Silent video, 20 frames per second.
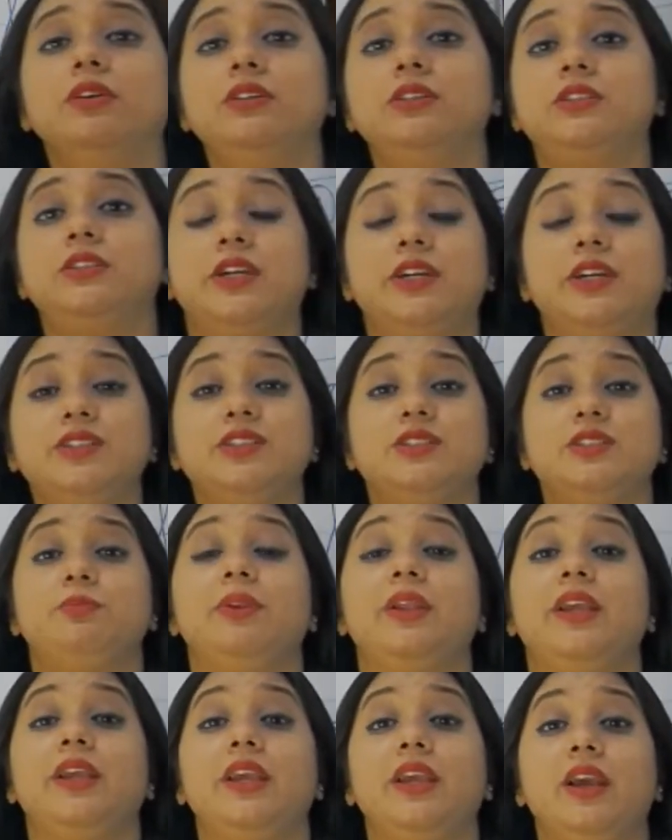does
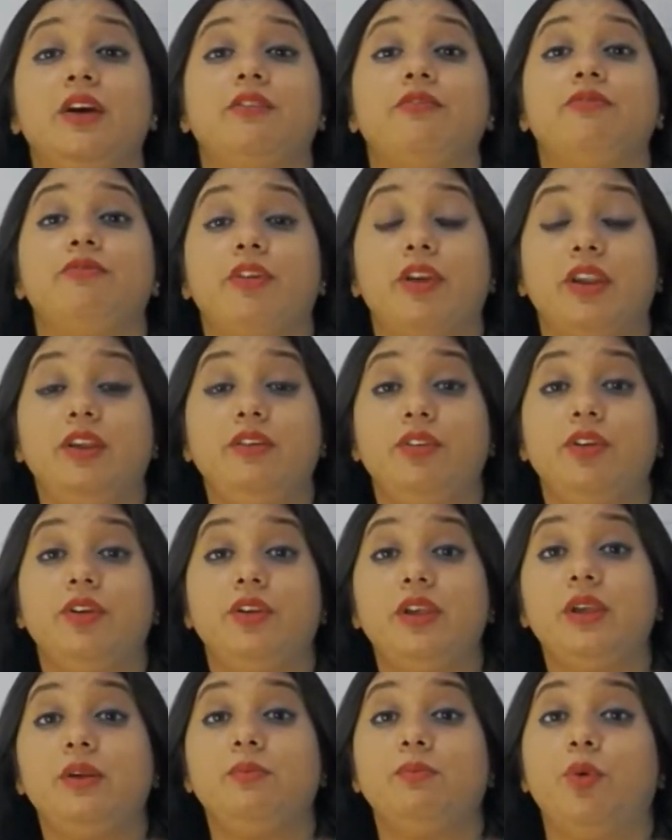play a very,
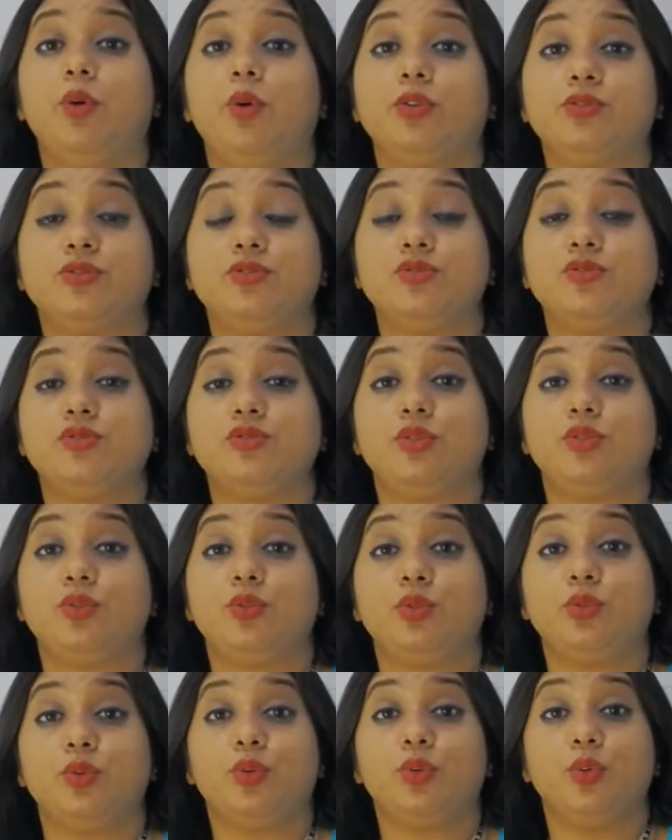very important
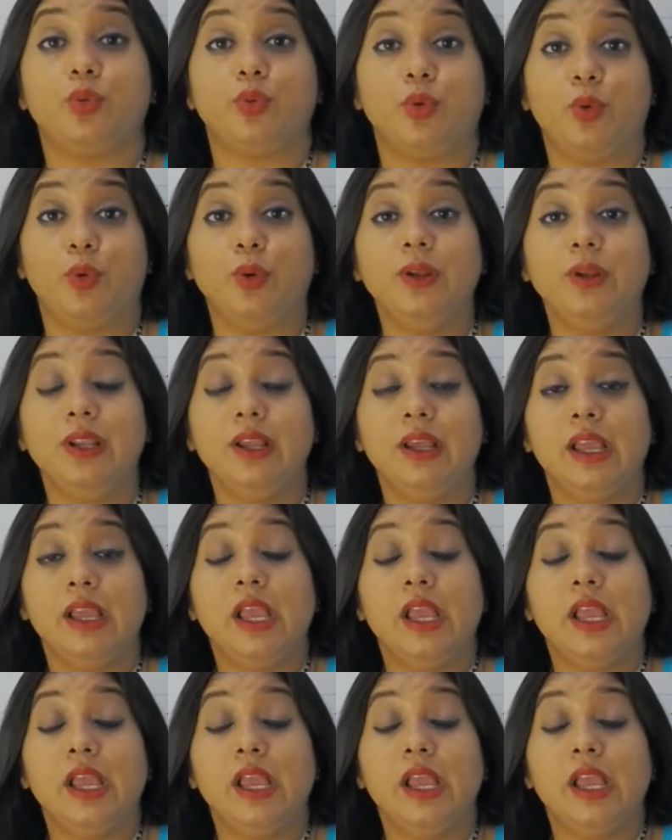role